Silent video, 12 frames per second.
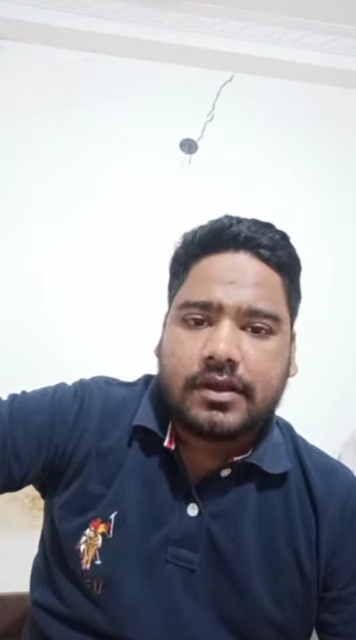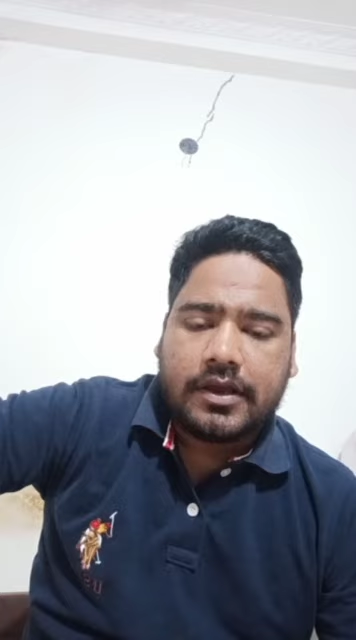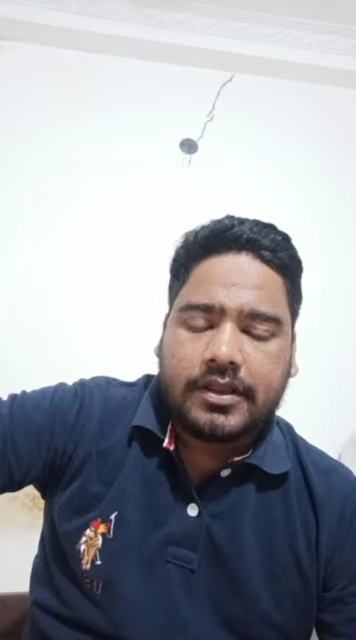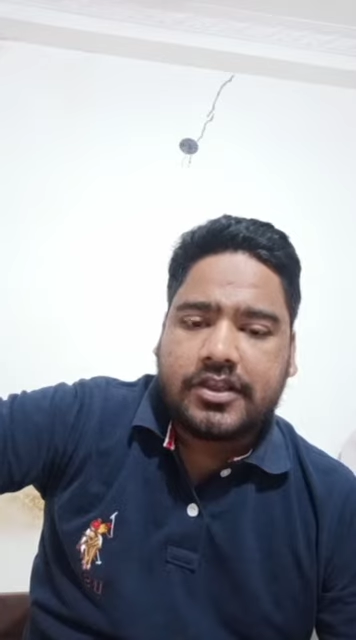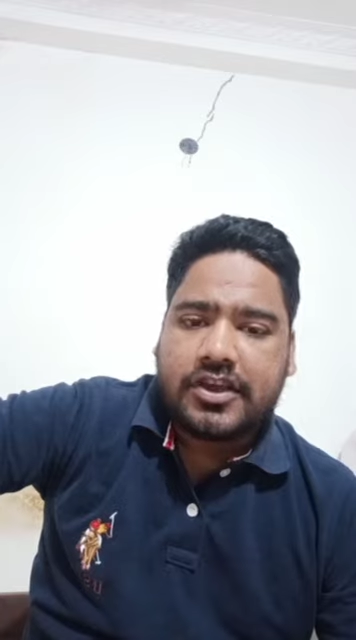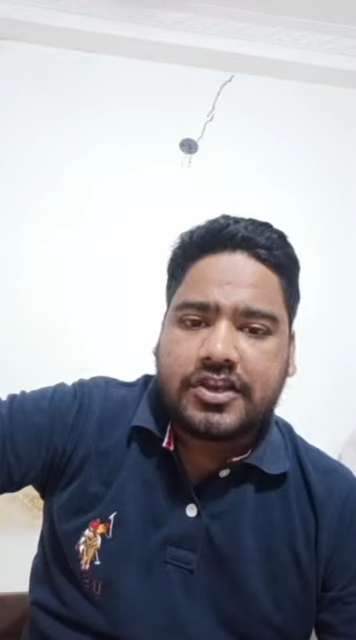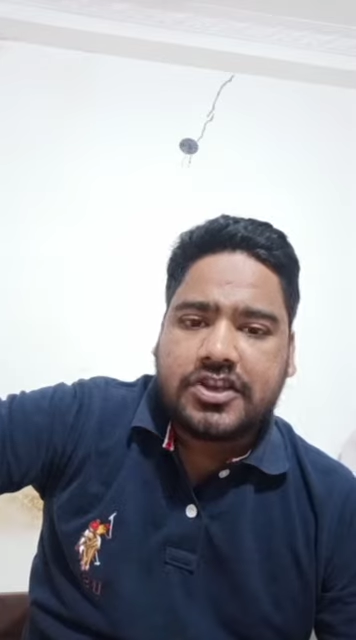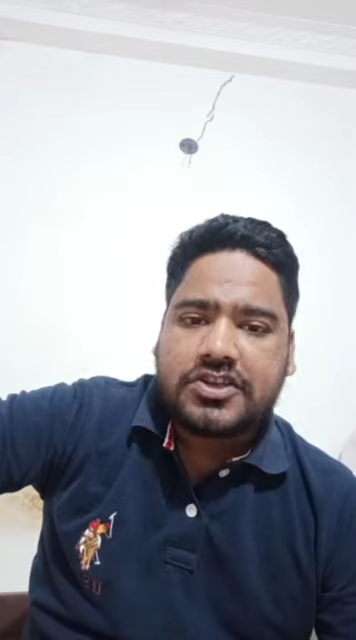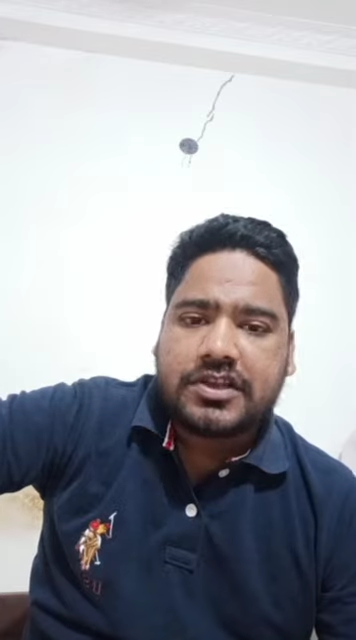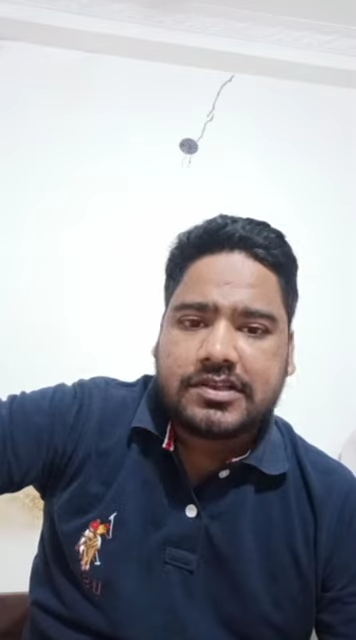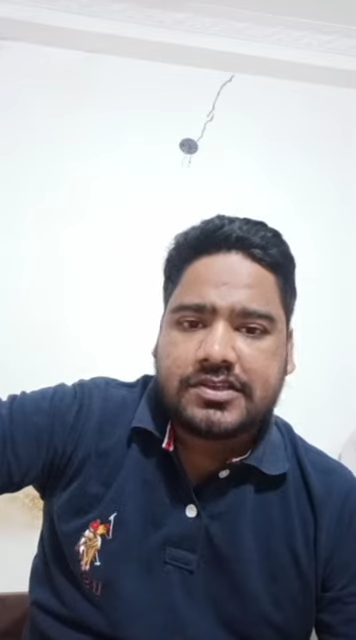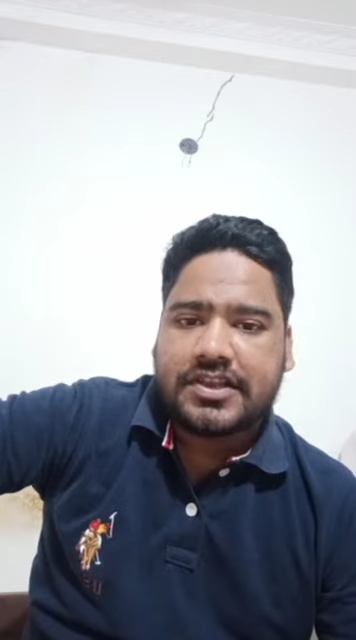in the
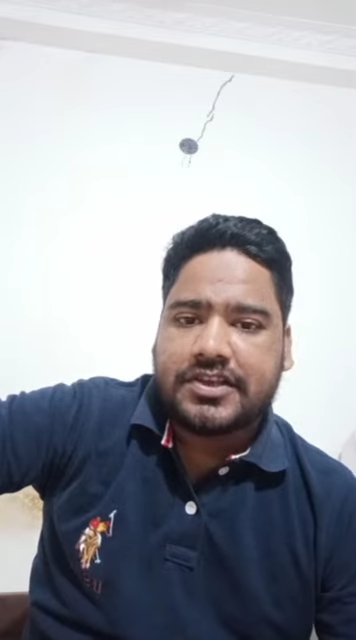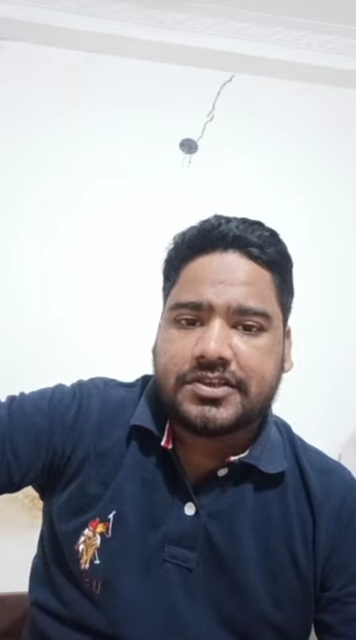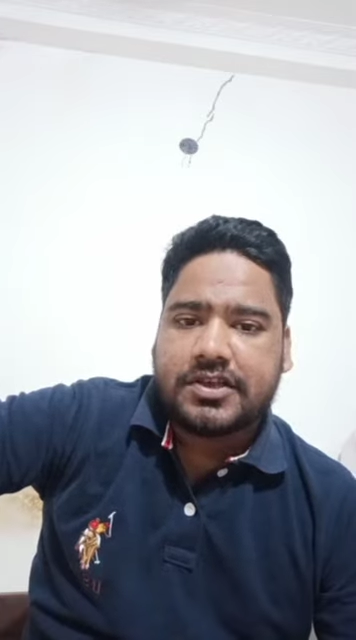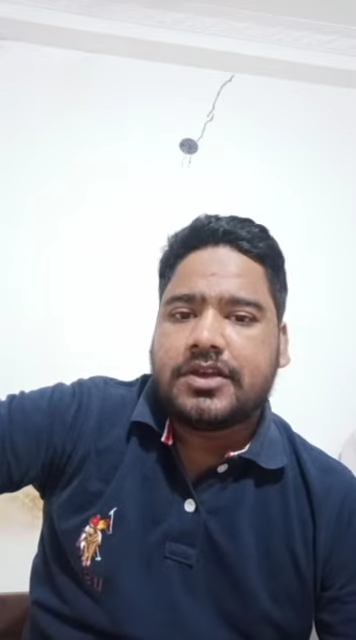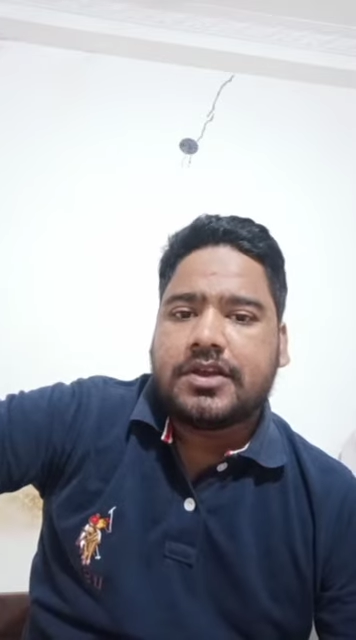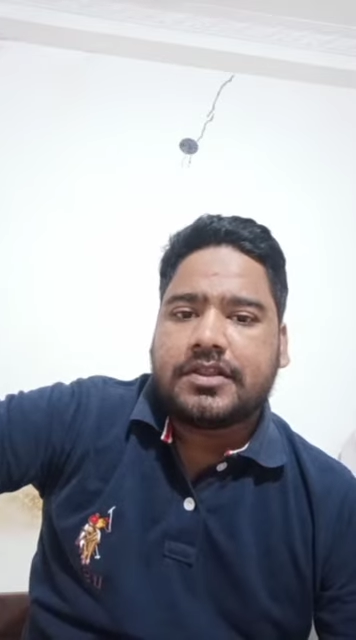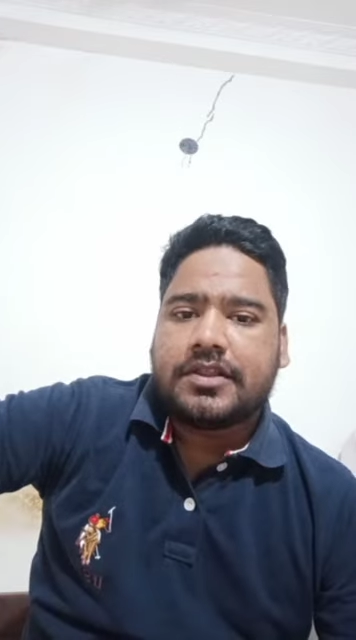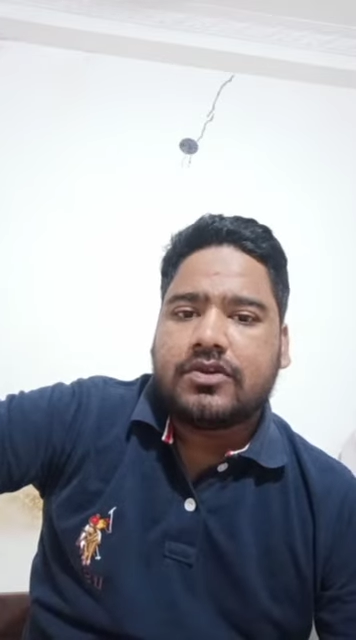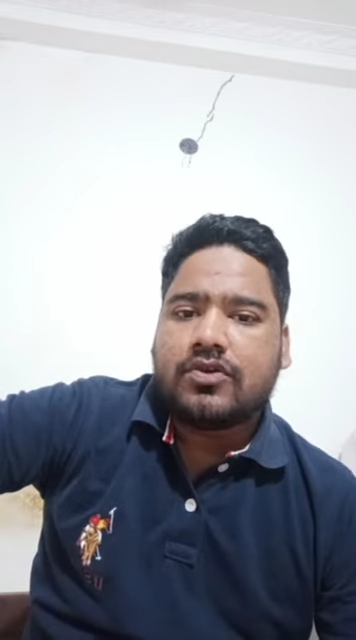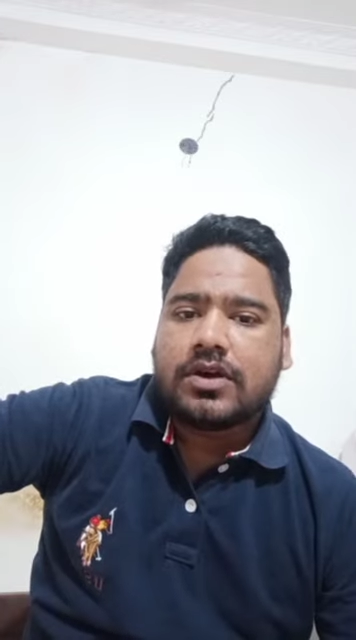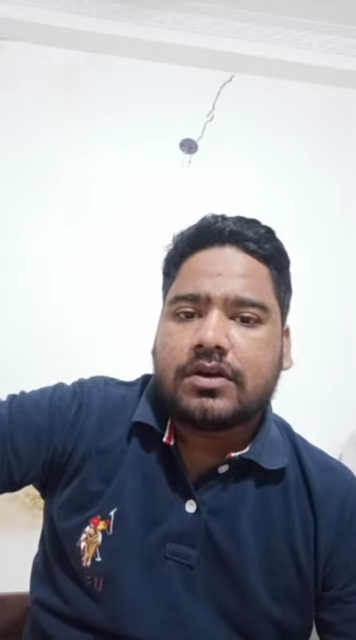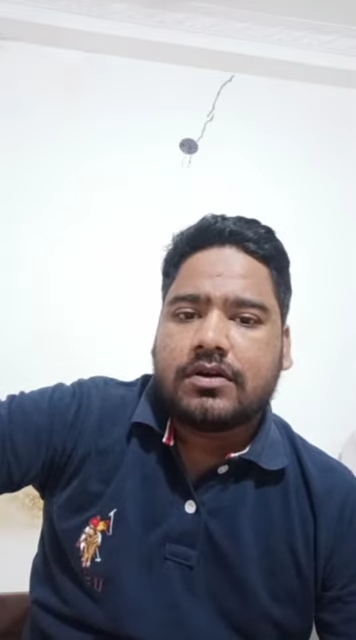initial stage, they
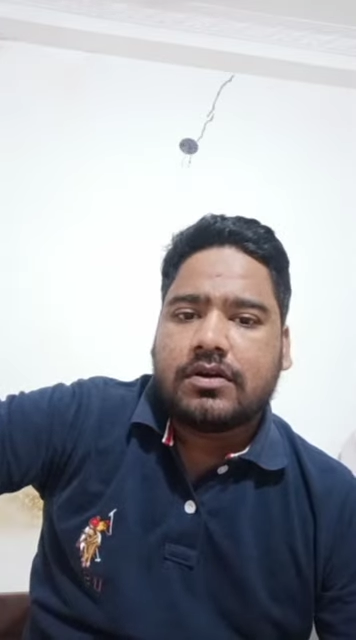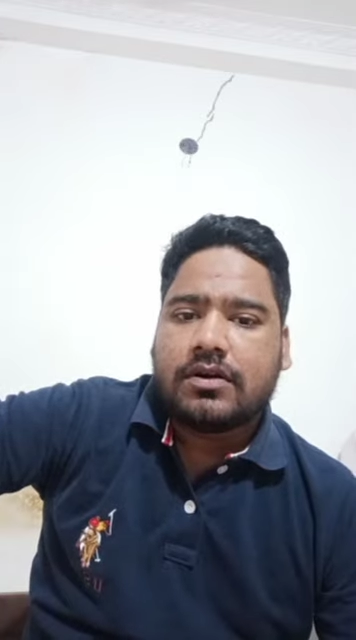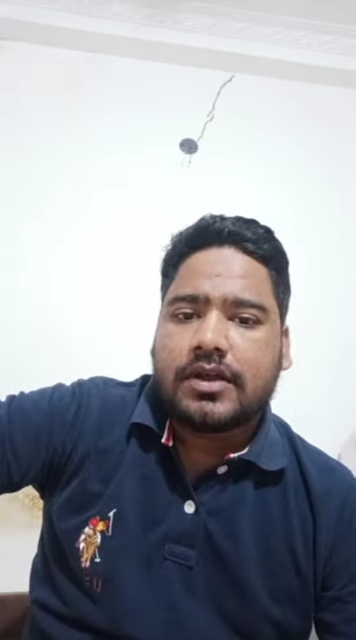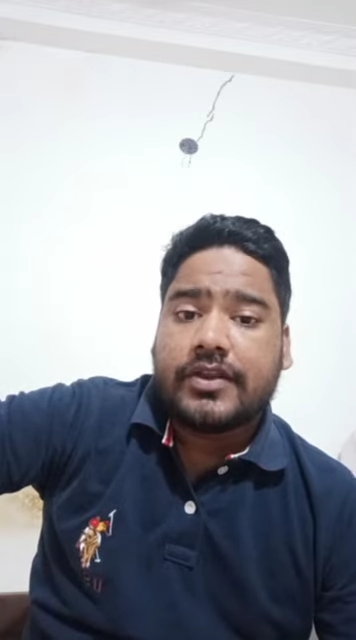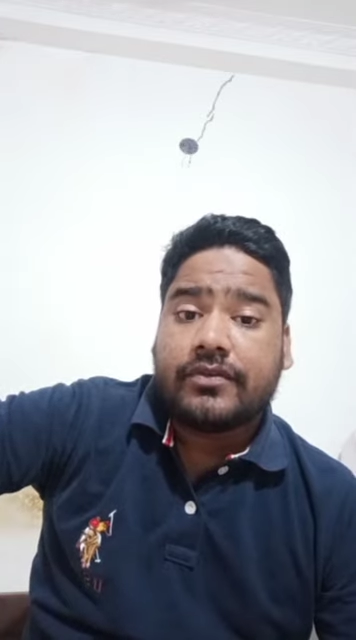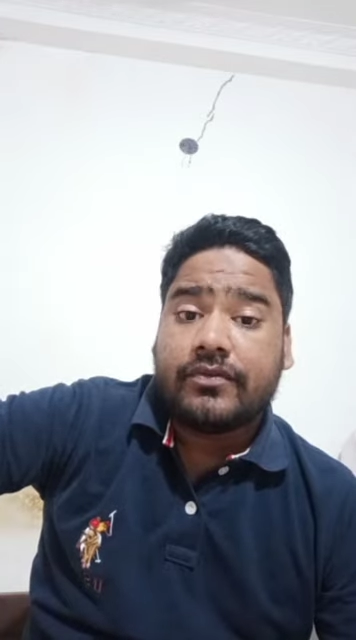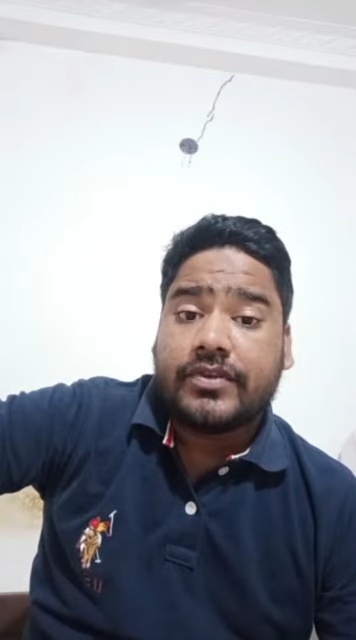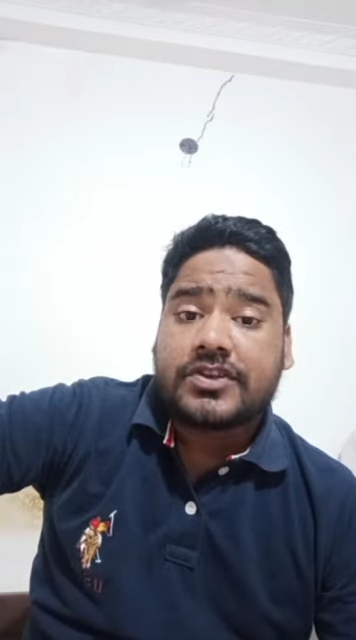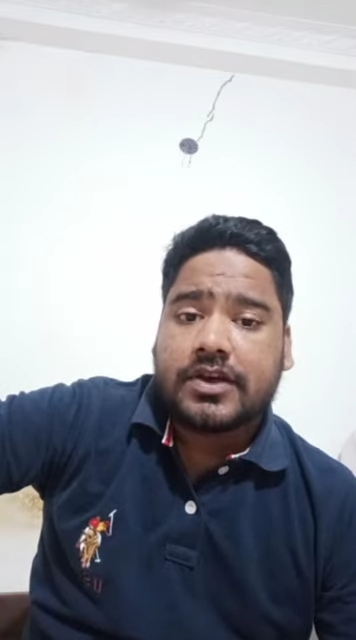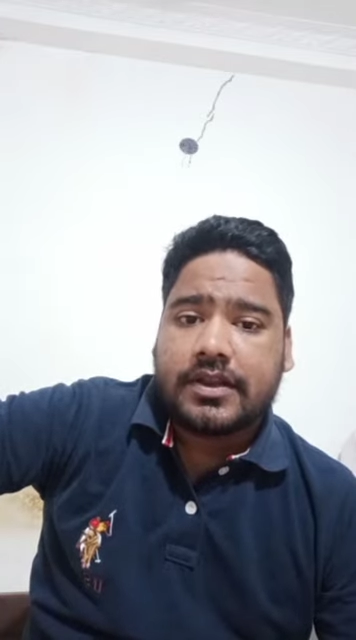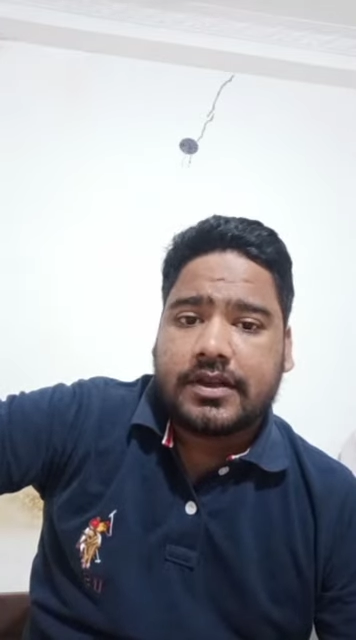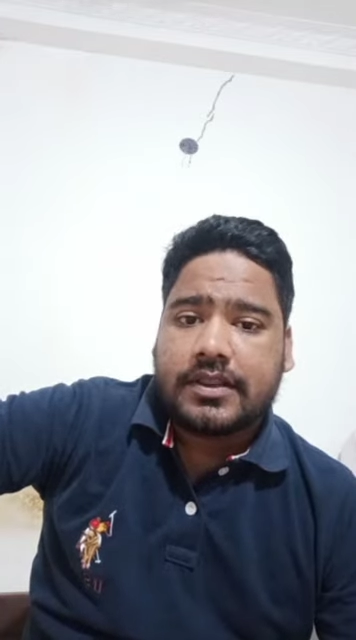look in which
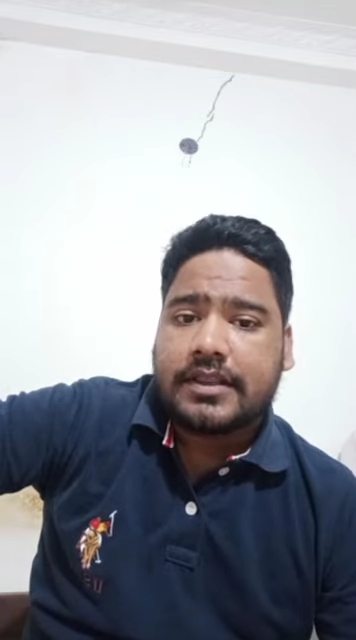color?